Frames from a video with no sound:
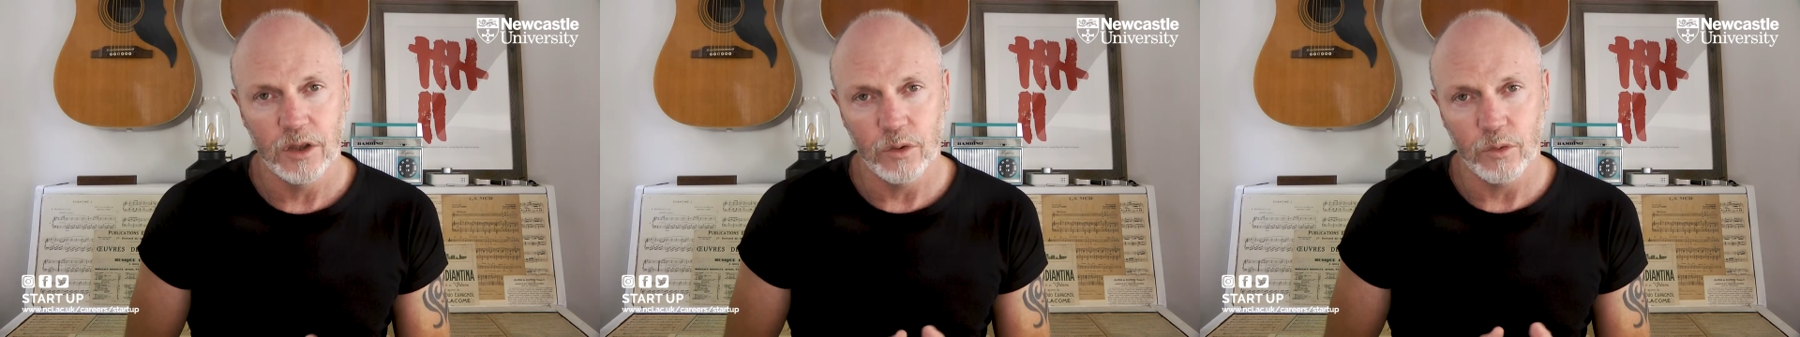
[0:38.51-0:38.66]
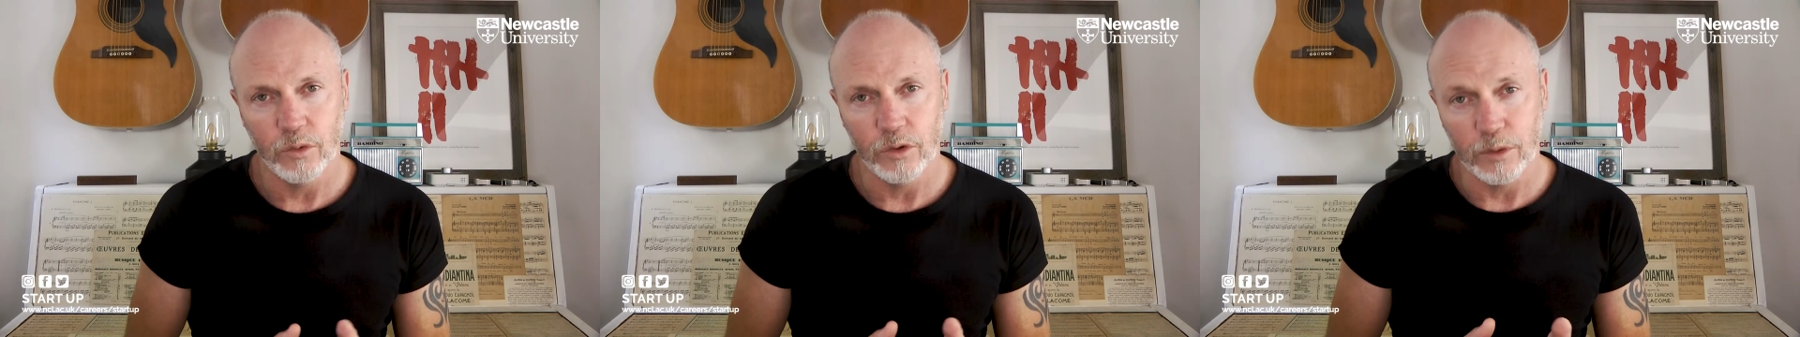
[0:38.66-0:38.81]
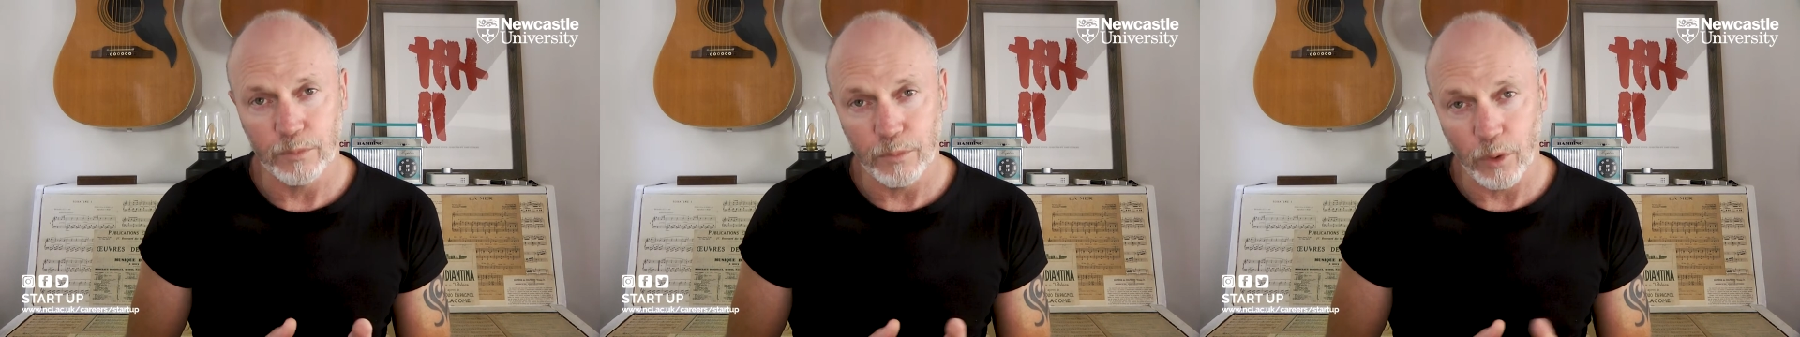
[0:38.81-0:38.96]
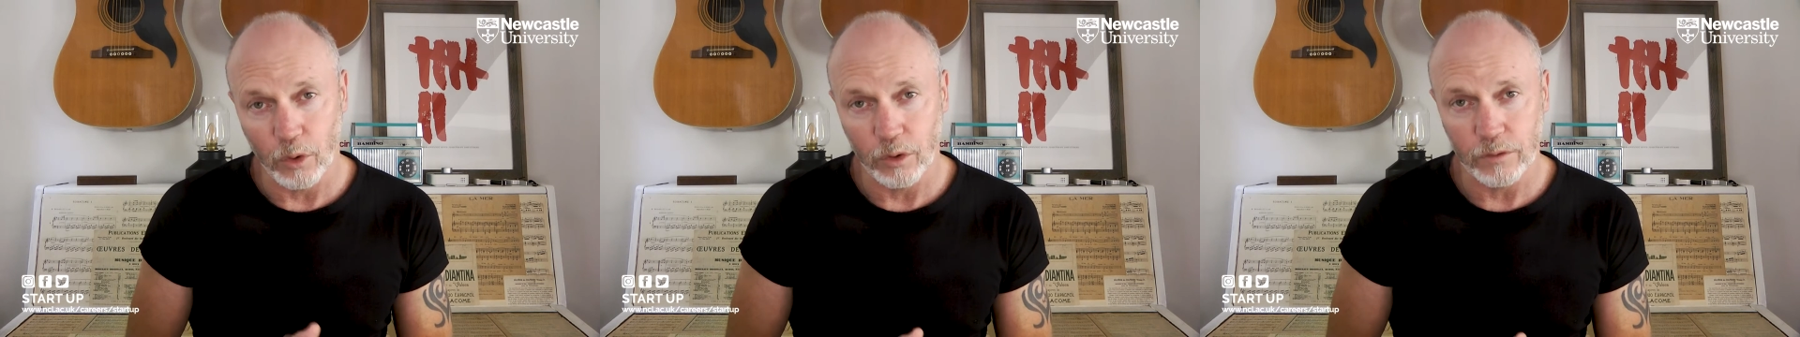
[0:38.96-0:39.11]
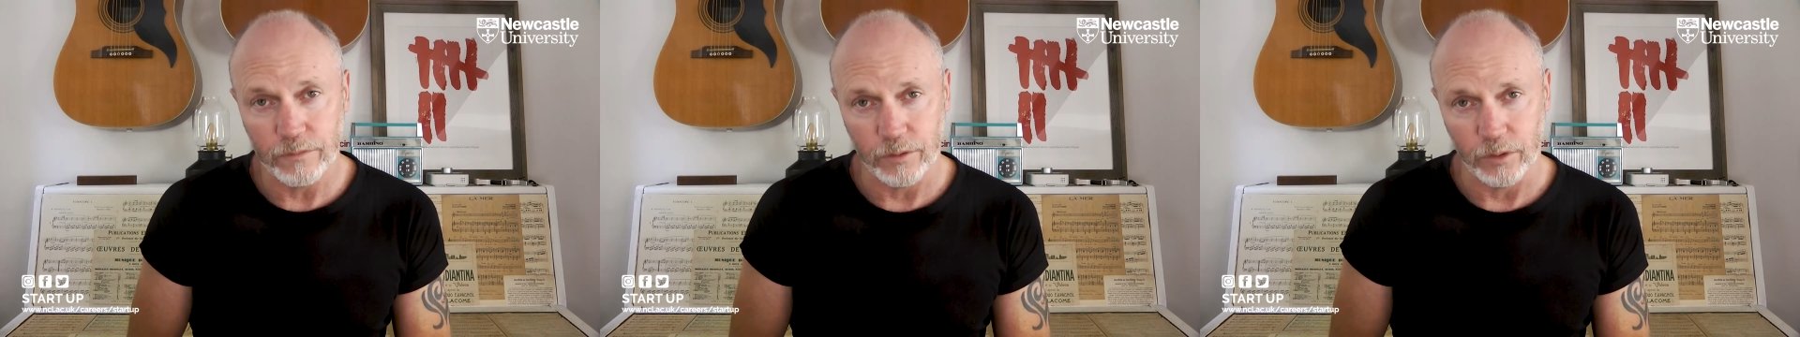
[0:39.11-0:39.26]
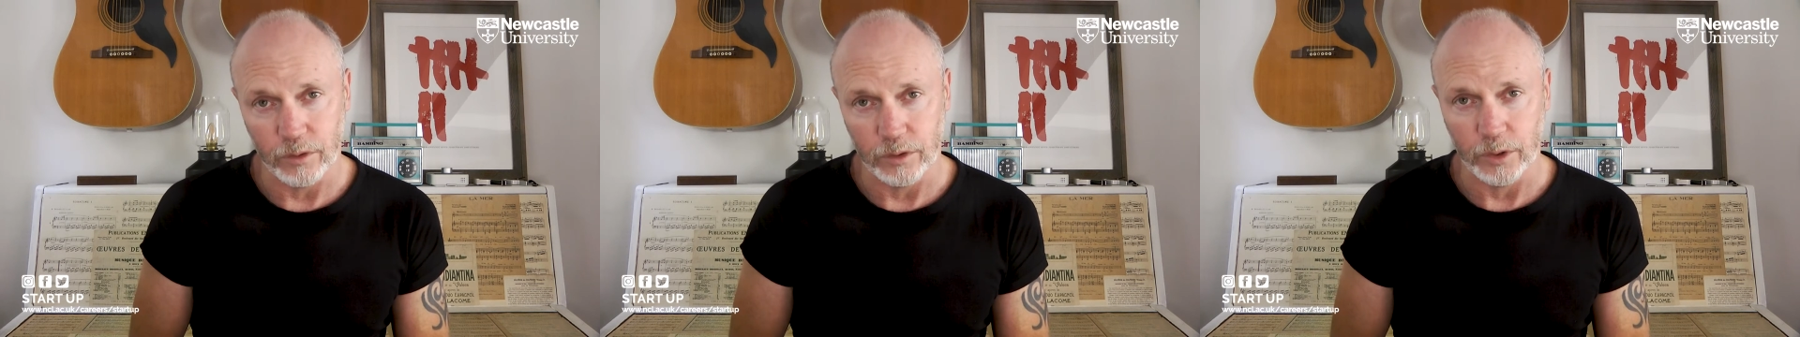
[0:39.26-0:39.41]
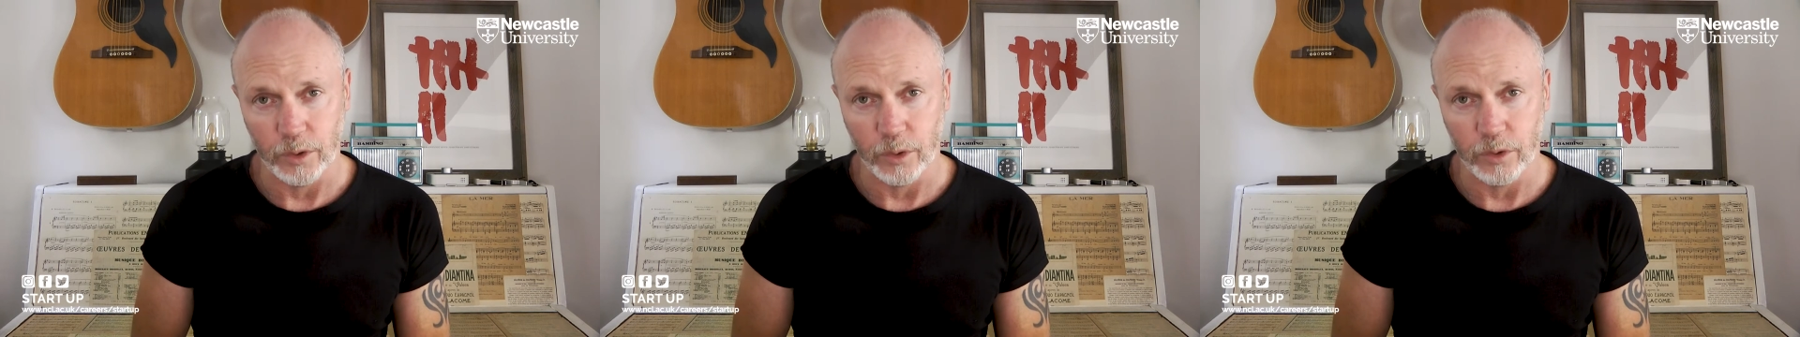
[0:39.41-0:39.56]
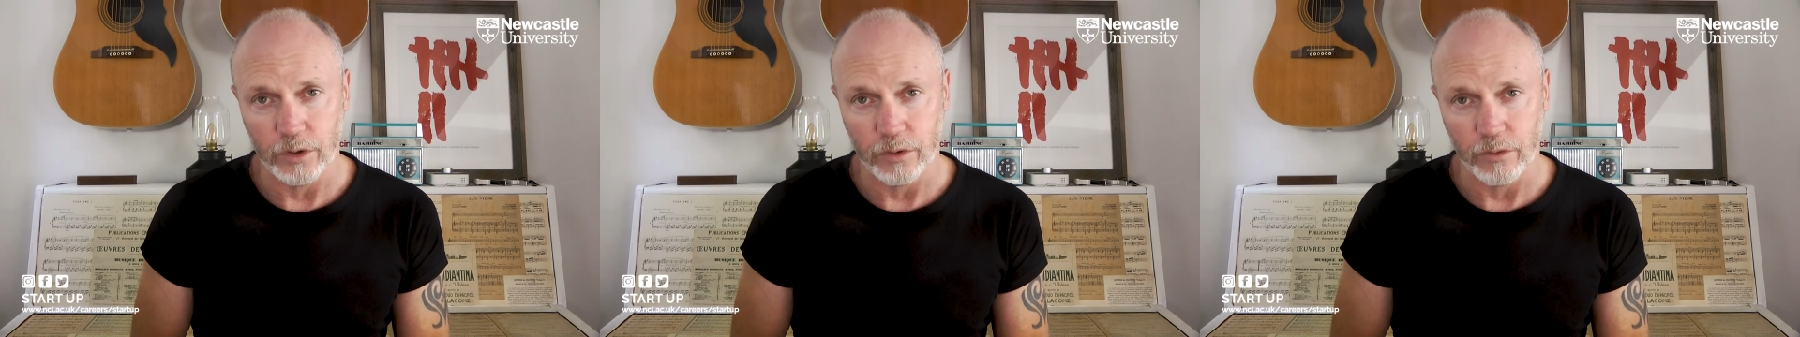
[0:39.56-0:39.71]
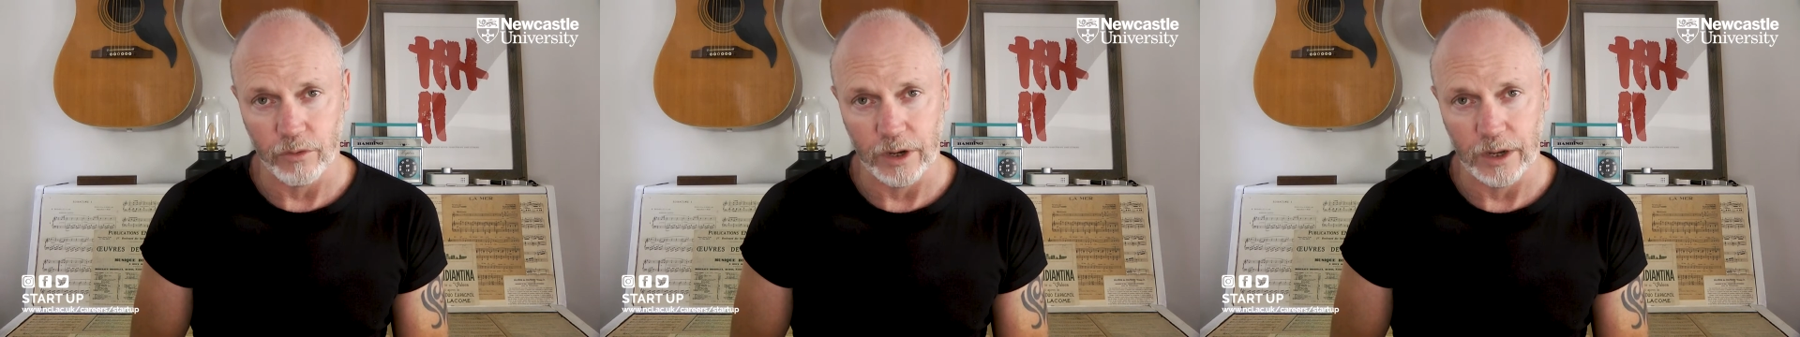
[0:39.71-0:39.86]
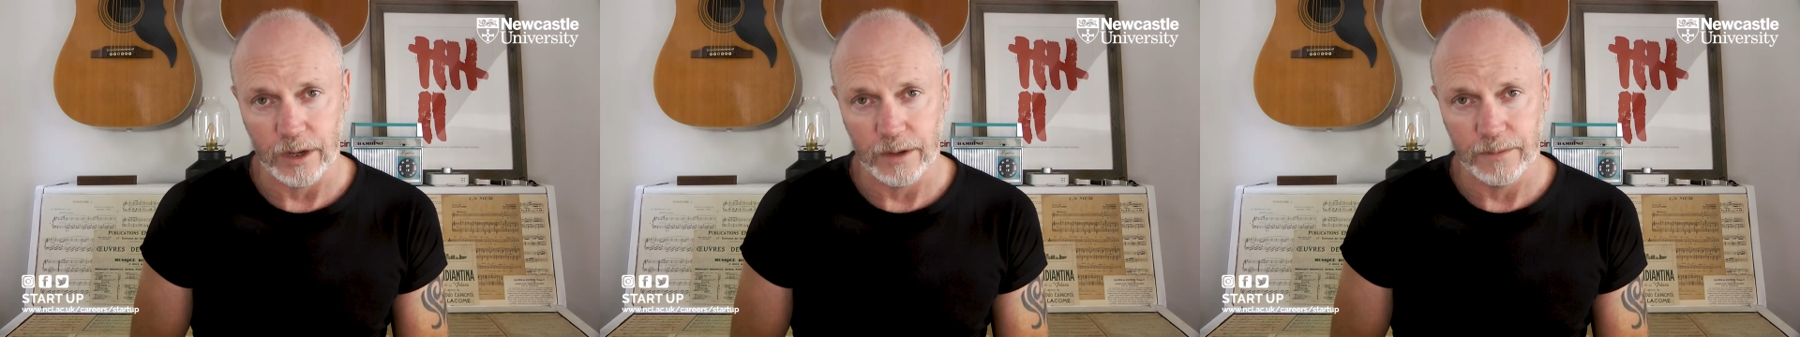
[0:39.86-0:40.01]
with a portfolio
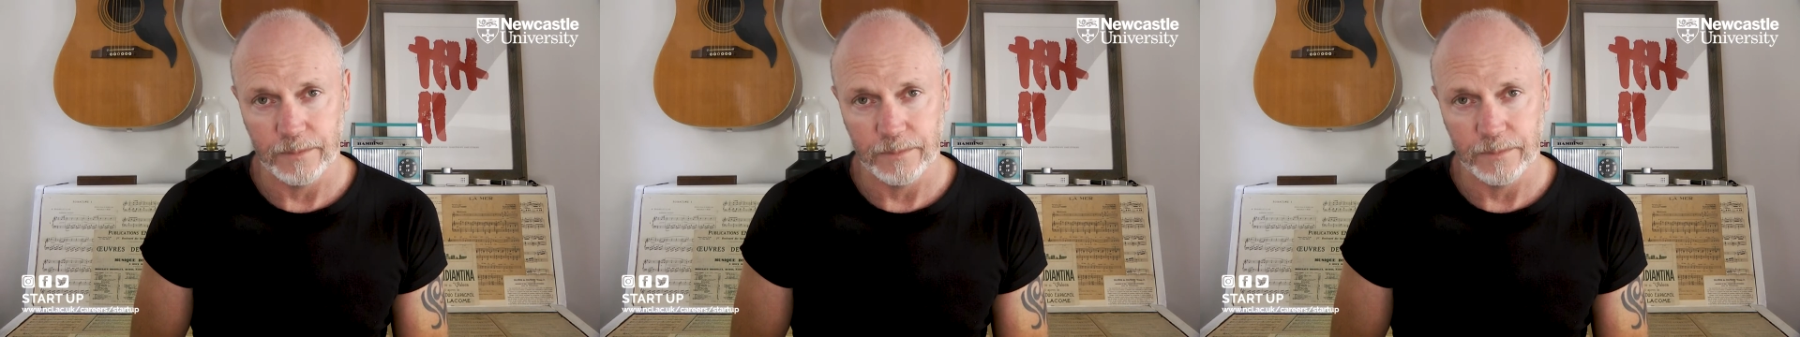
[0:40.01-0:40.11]
career.